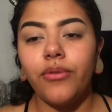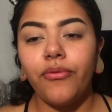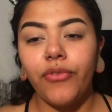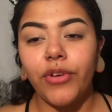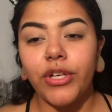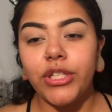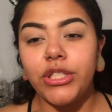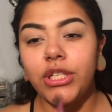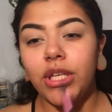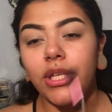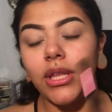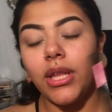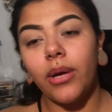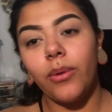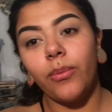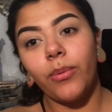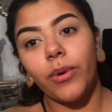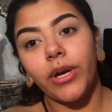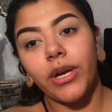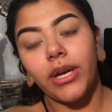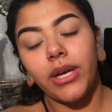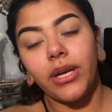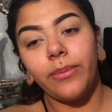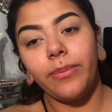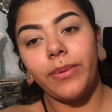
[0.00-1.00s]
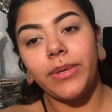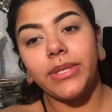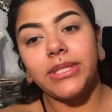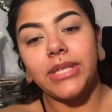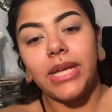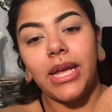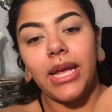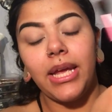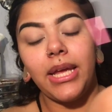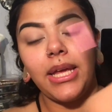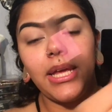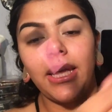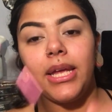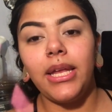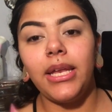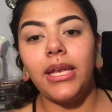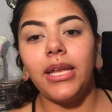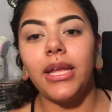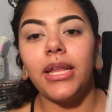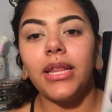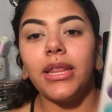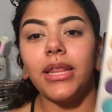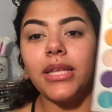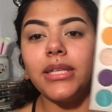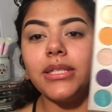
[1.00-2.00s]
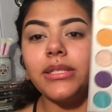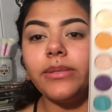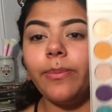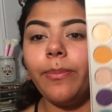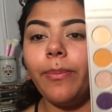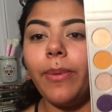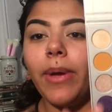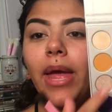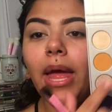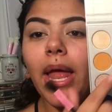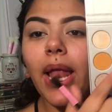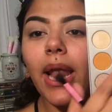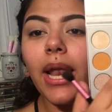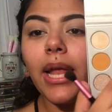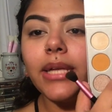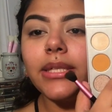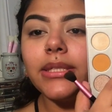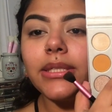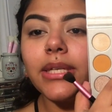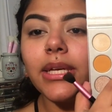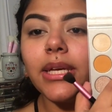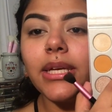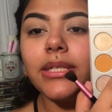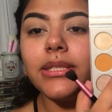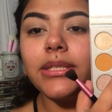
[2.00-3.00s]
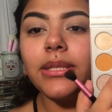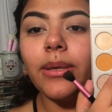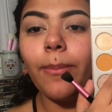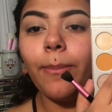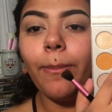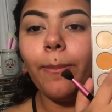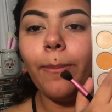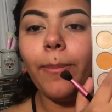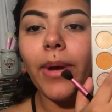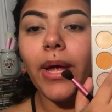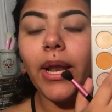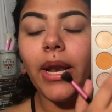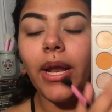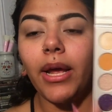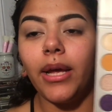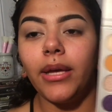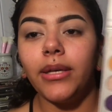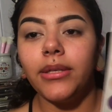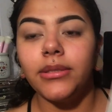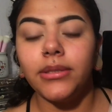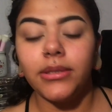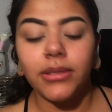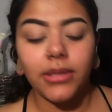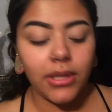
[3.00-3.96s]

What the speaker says: the first shade that we're going to be taking in this palette is Butter.